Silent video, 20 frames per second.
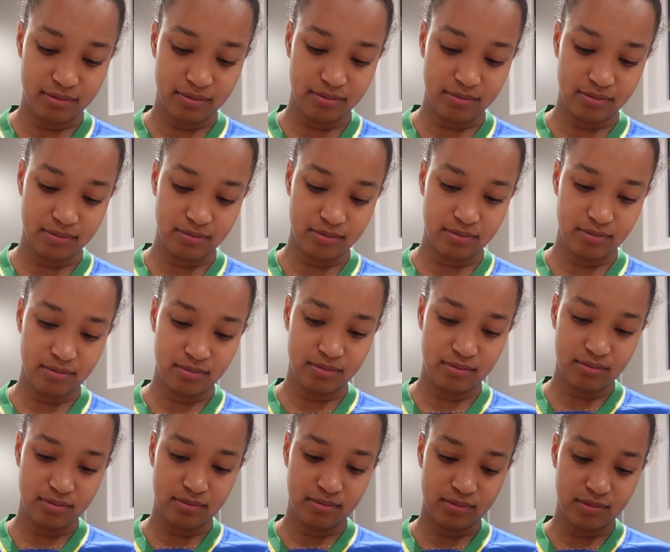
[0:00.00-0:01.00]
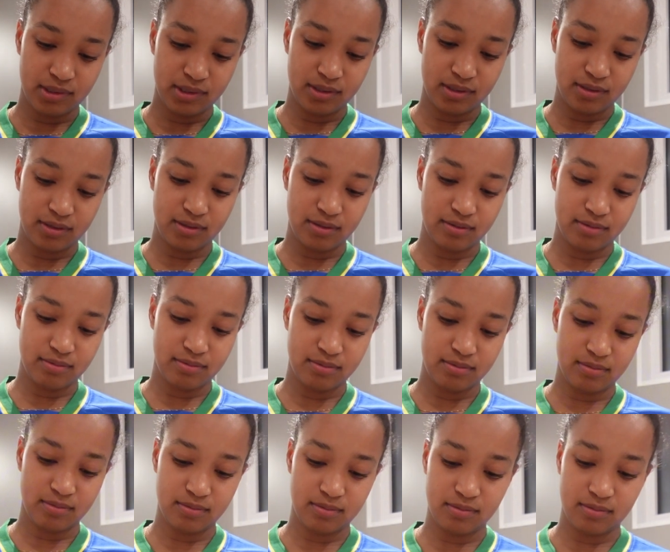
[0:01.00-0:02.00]

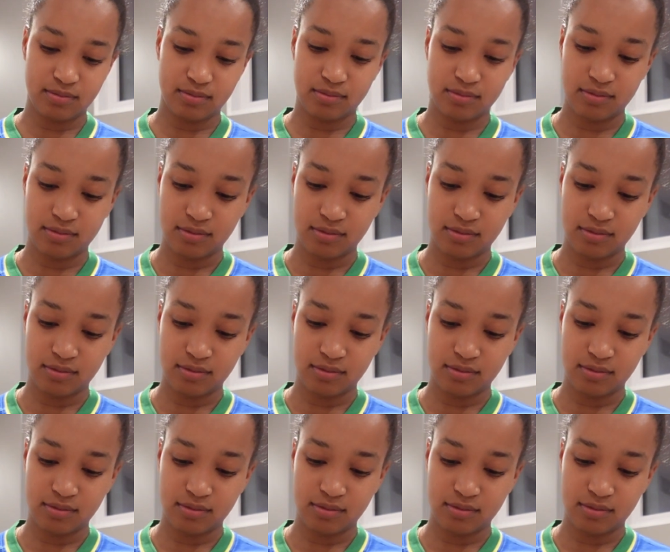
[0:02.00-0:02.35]
Nobody speaks.